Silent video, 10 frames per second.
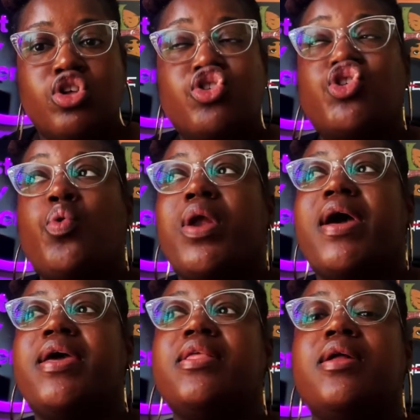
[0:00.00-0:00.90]
So what
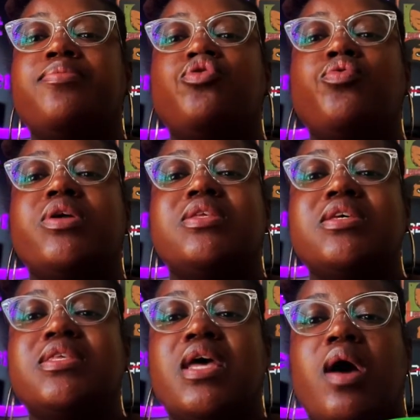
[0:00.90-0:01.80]
I ended up doing
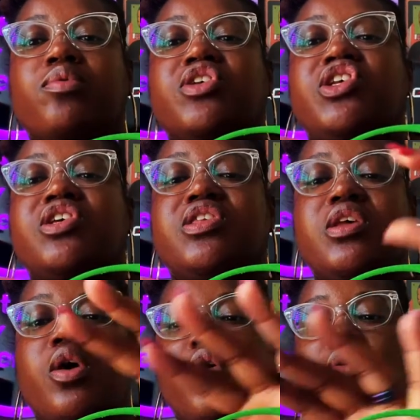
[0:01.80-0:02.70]
this time was just
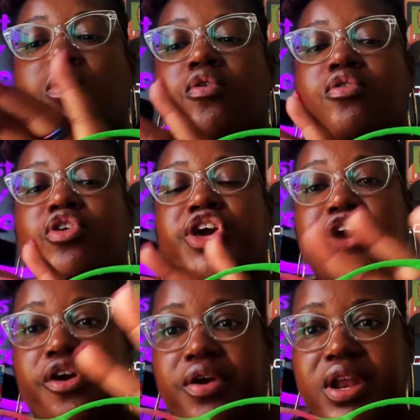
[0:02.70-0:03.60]

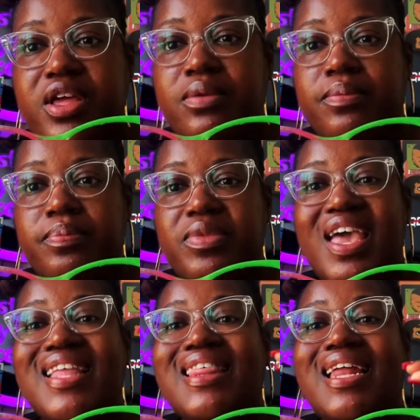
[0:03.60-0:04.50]
curing it,
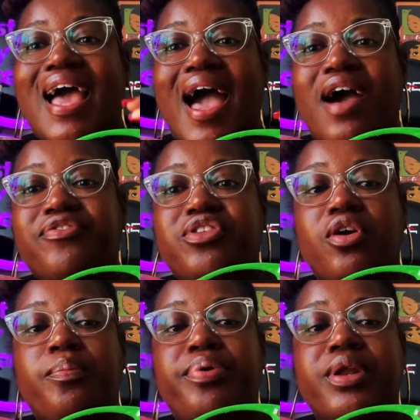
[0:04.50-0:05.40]
and then
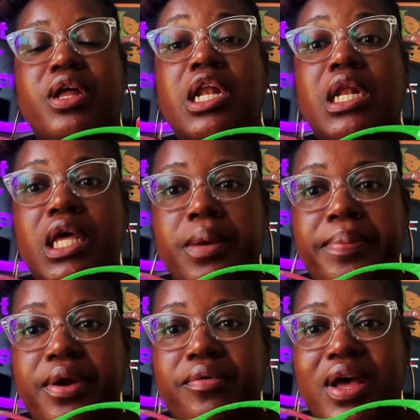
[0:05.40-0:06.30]
after putting a little
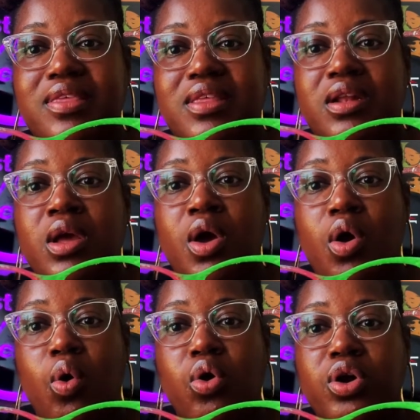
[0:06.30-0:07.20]
bit of resin
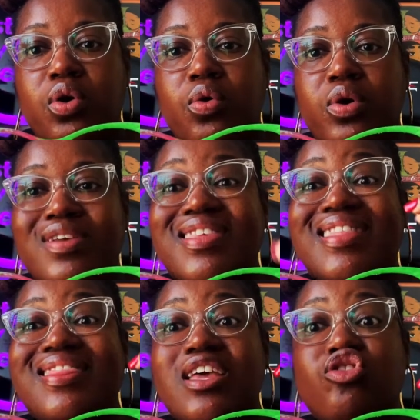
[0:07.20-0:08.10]
on the corners,
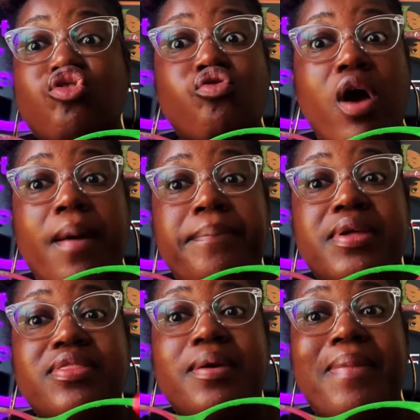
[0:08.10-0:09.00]
then
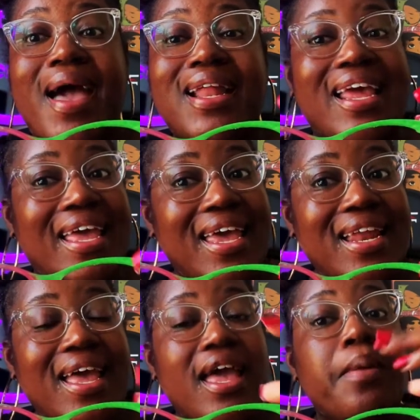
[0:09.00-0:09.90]
dropping the magnet in
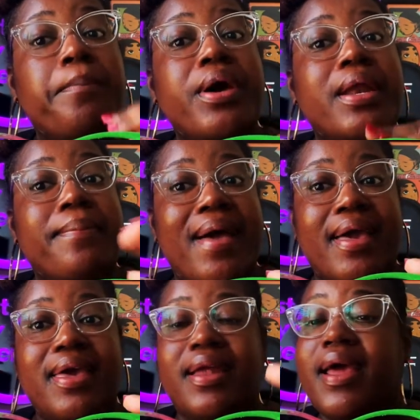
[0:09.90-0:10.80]
it and putting it
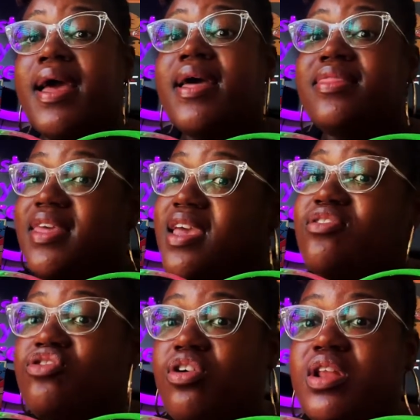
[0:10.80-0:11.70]
back in.
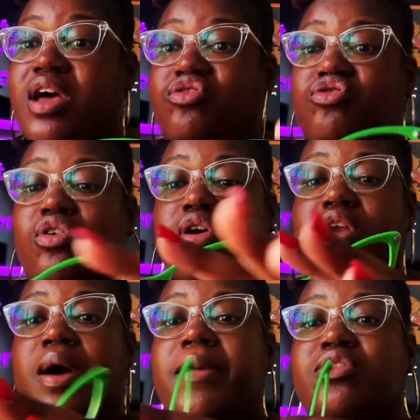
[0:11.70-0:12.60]
These turned out stronger.
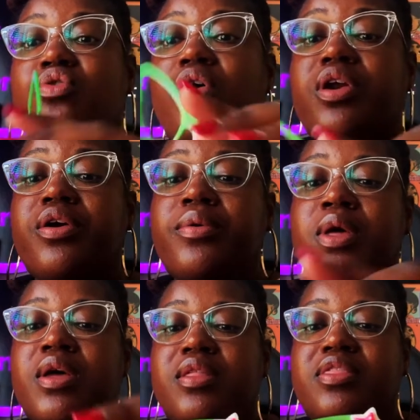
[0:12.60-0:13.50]
Now my daughter
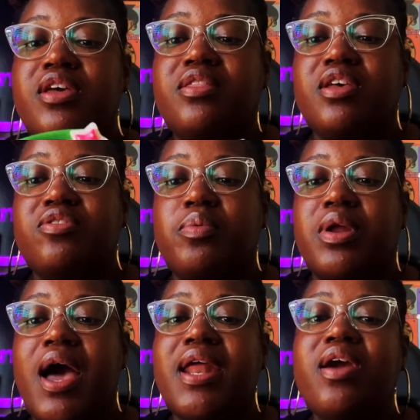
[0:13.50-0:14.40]
did this
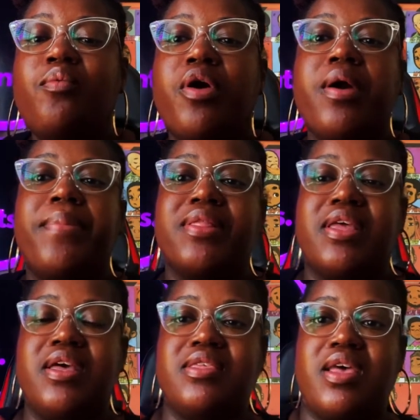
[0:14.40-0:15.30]
one. I didn't worry about
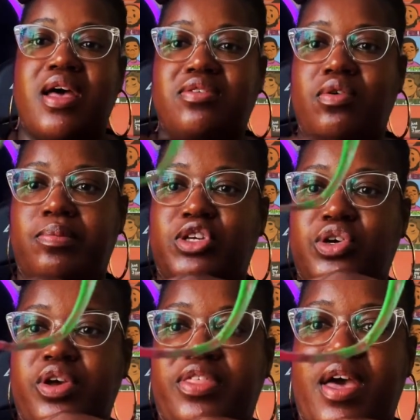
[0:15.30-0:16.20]
the inside, so I'm gonna
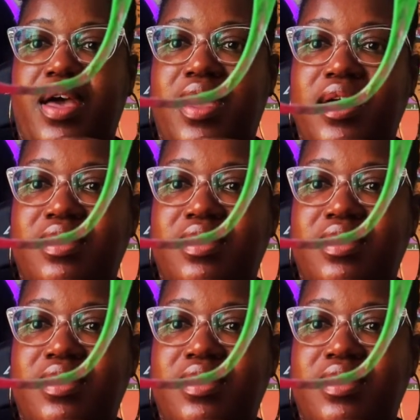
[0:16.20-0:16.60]
show you that.